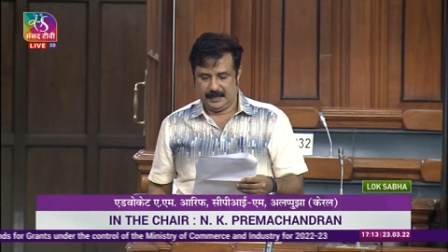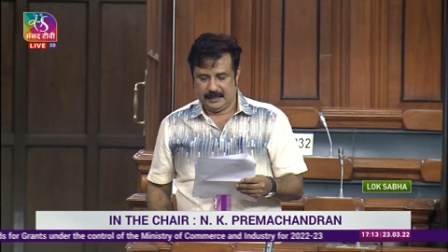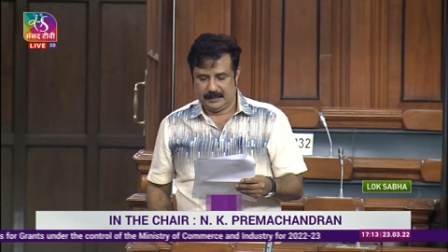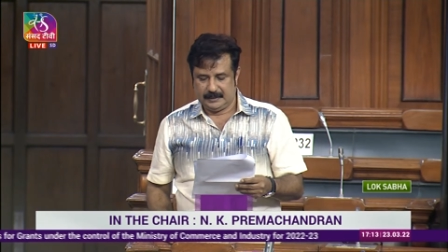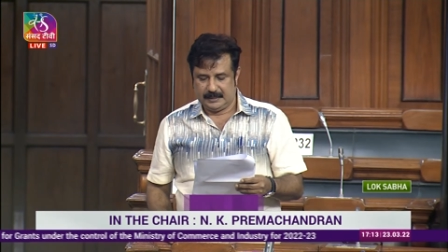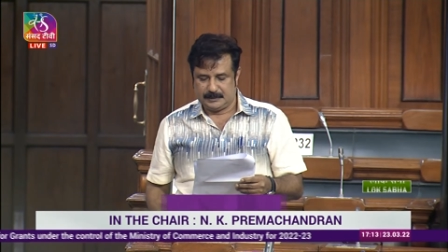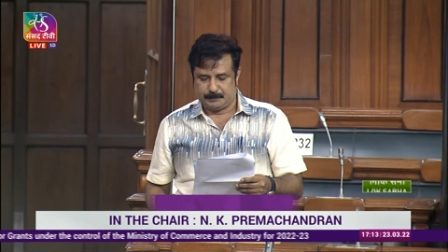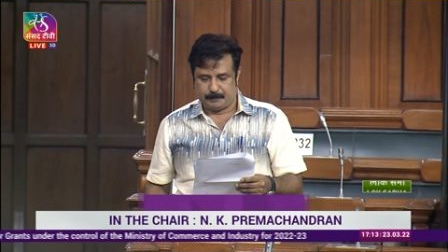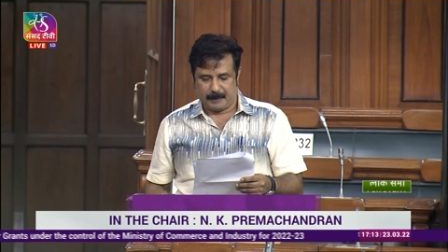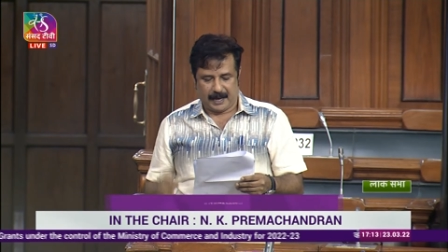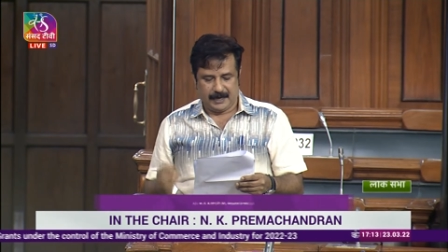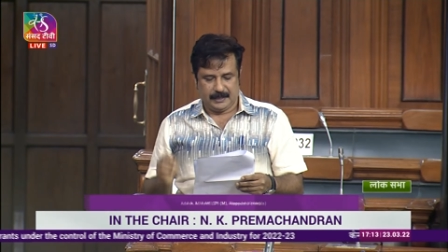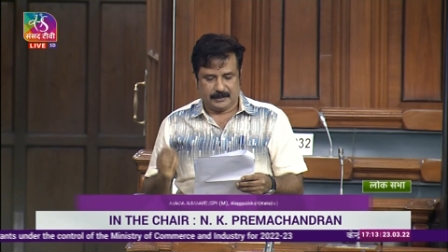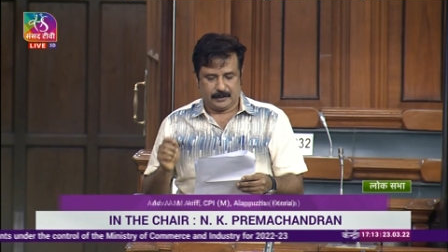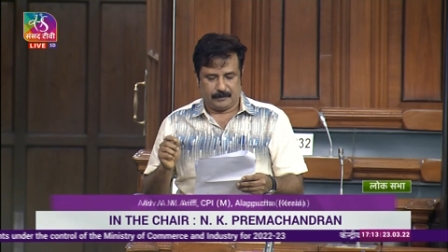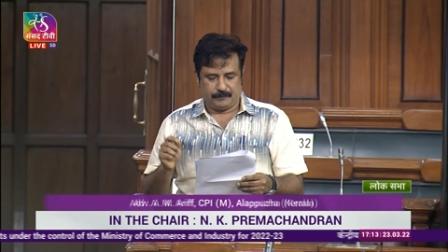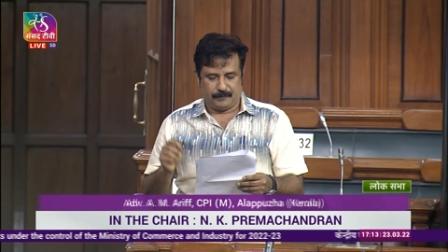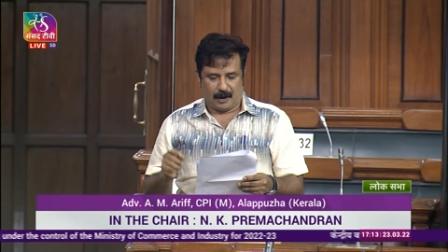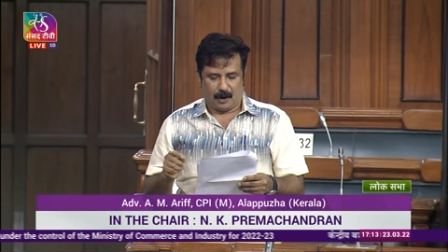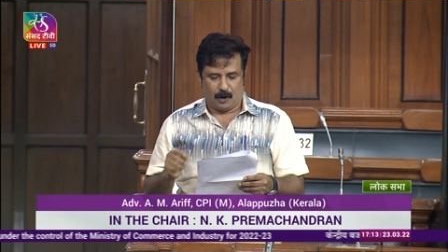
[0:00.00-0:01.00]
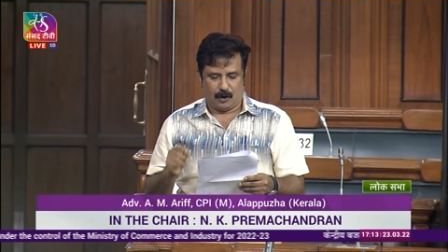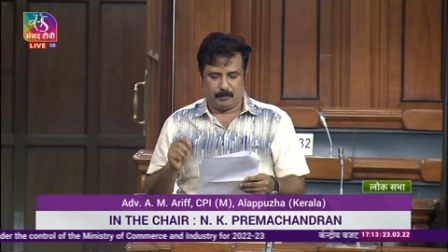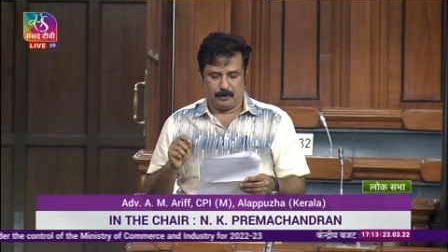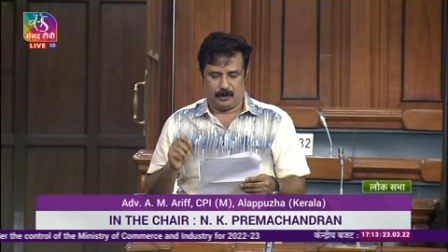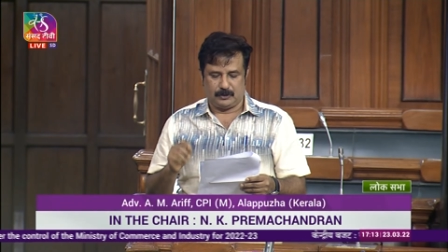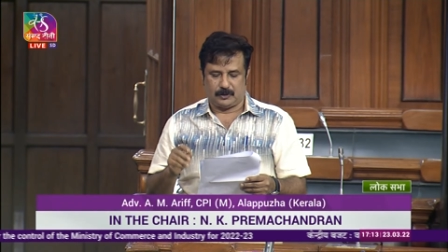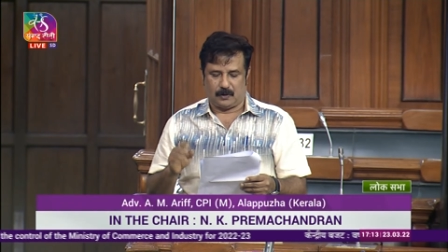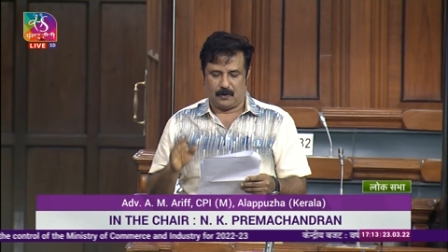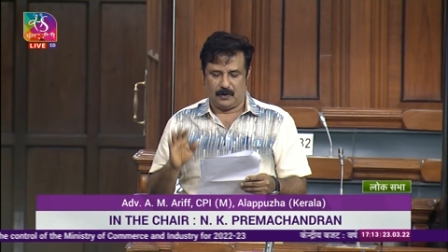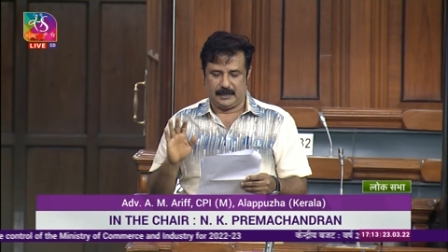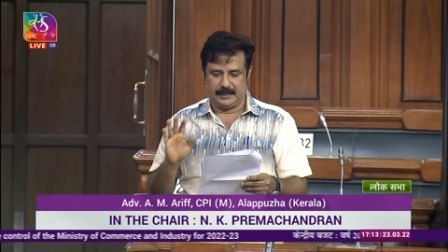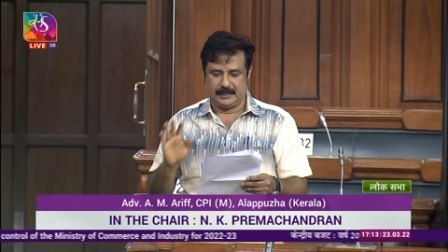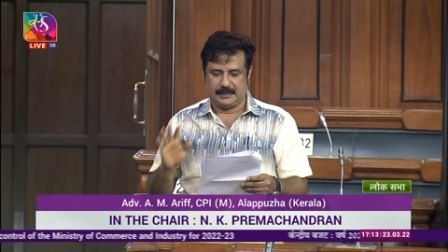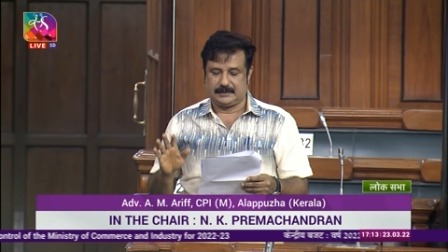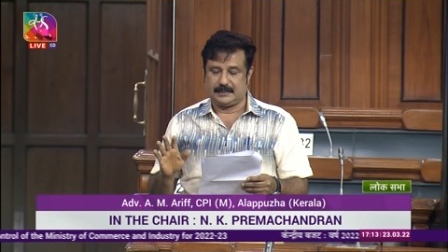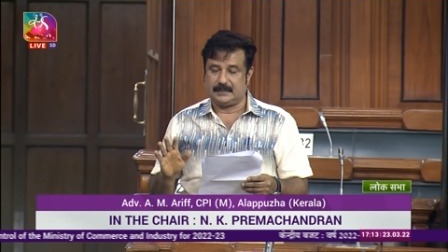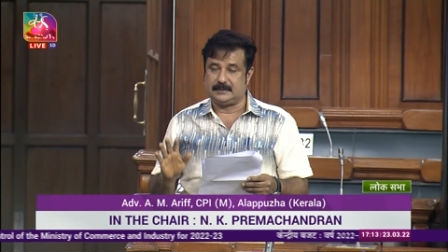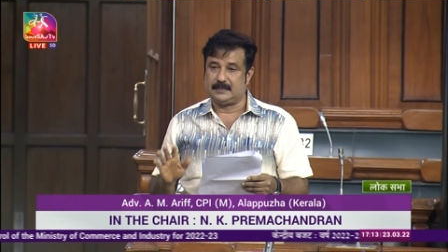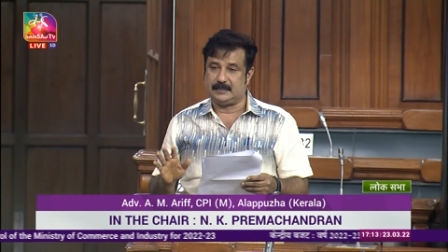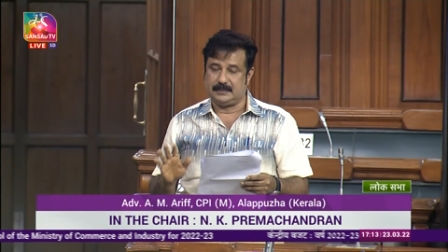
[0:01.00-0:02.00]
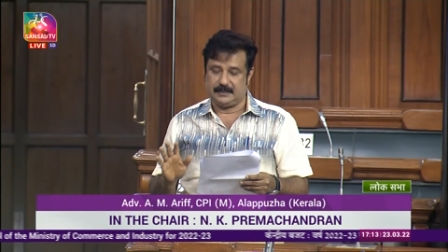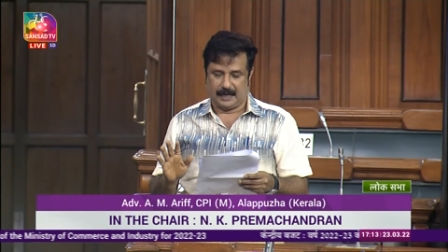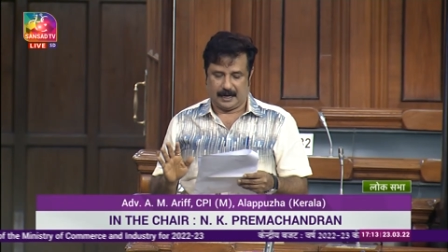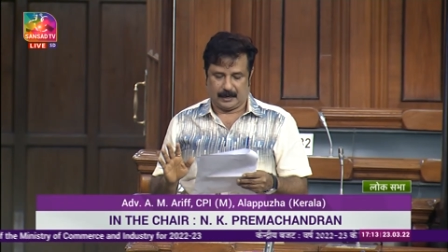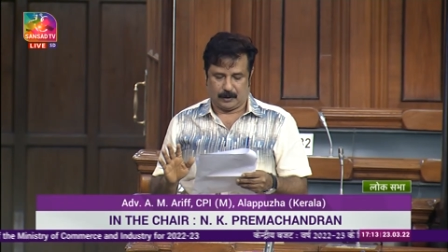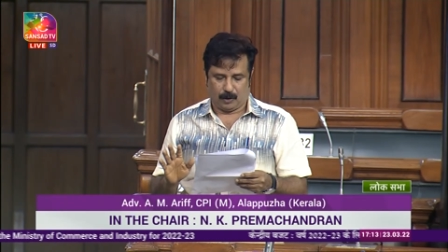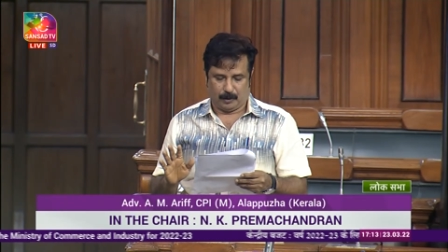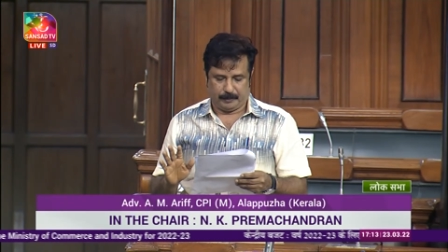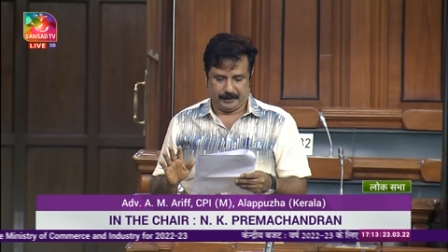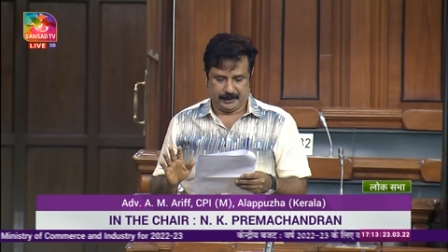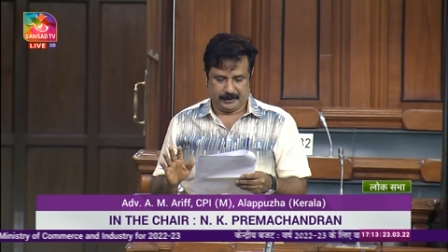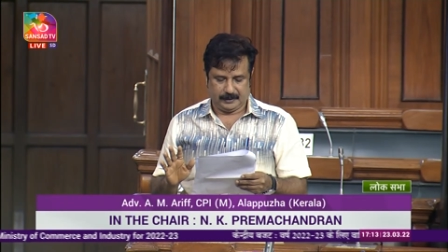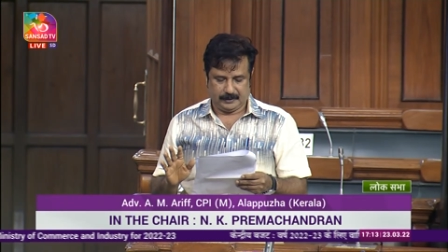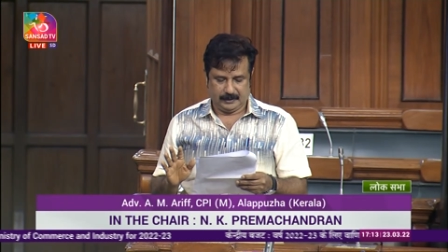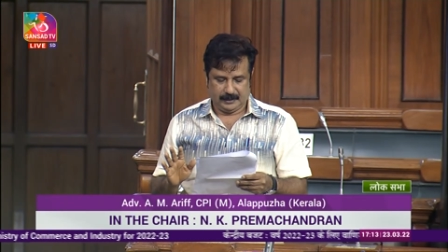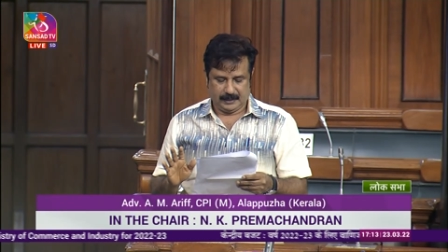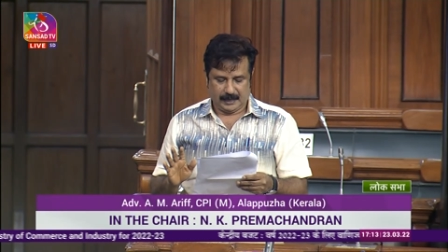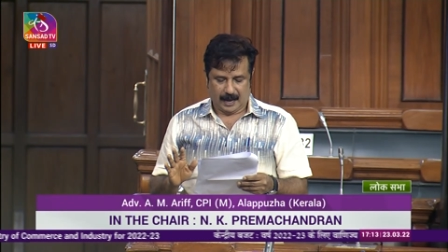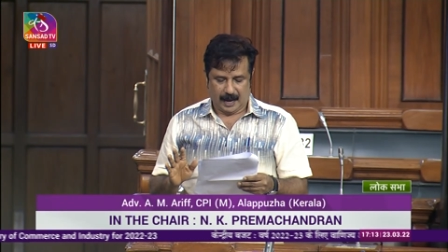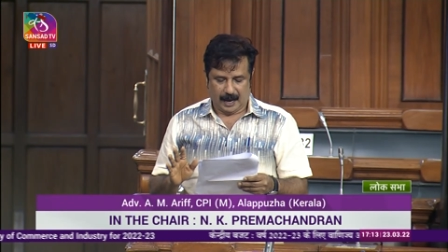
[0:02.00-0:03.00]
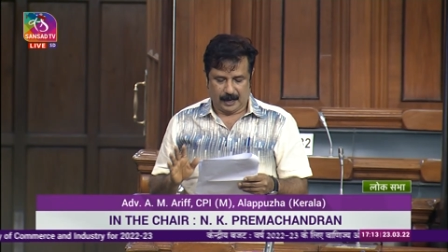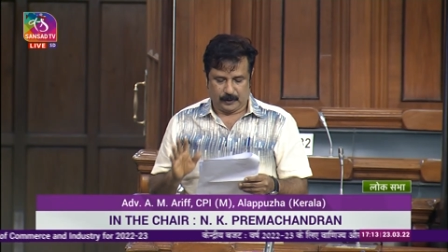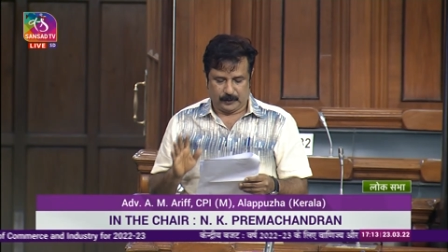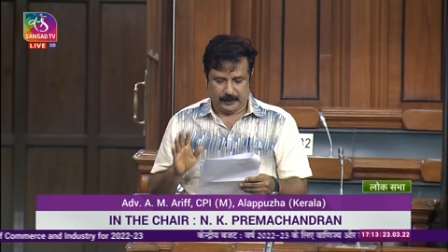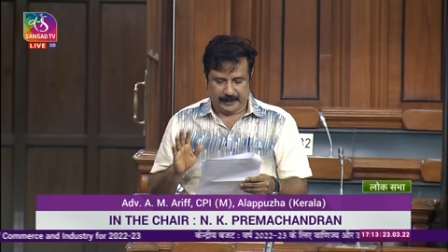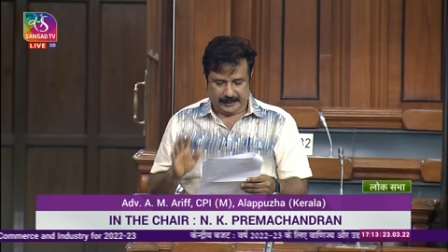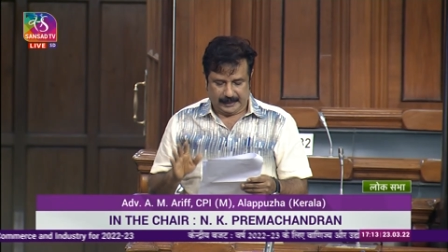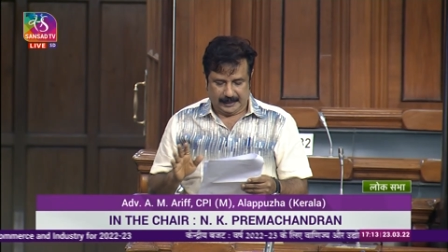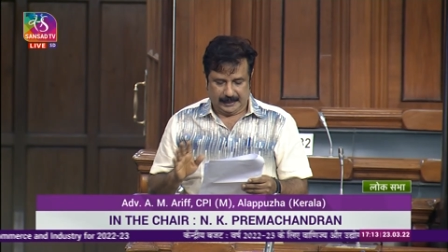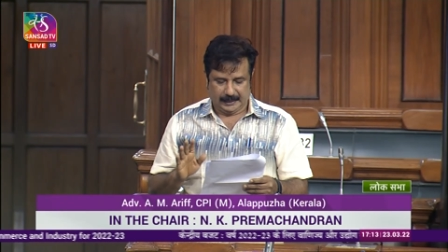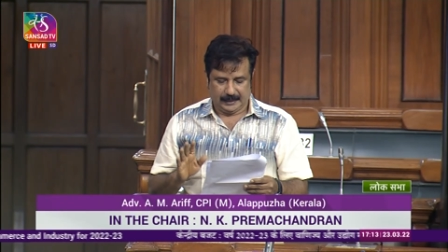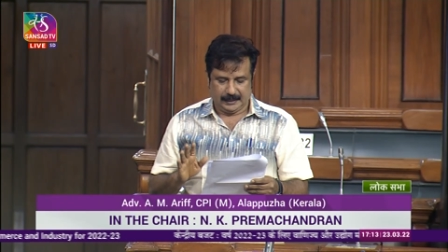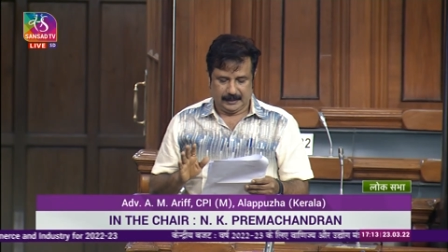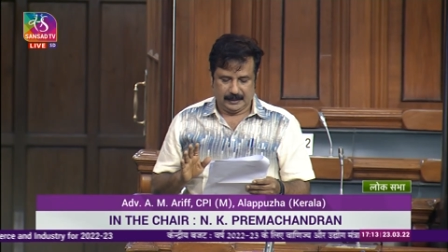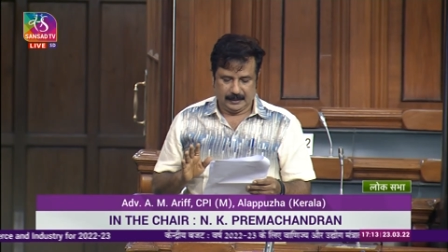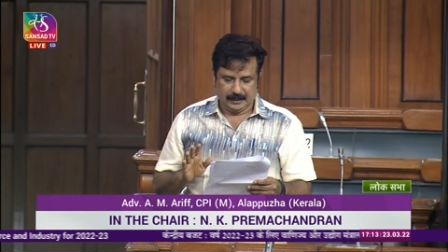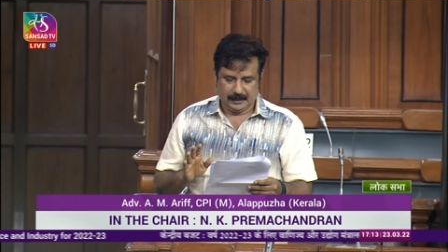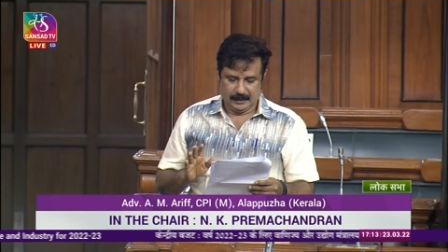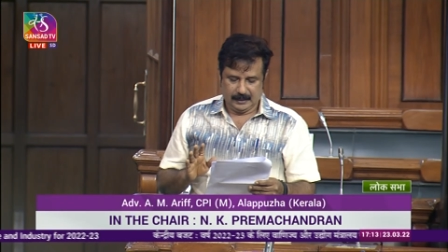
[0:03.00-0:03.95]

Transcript: In this plight of almost all industries in the economy, ironically,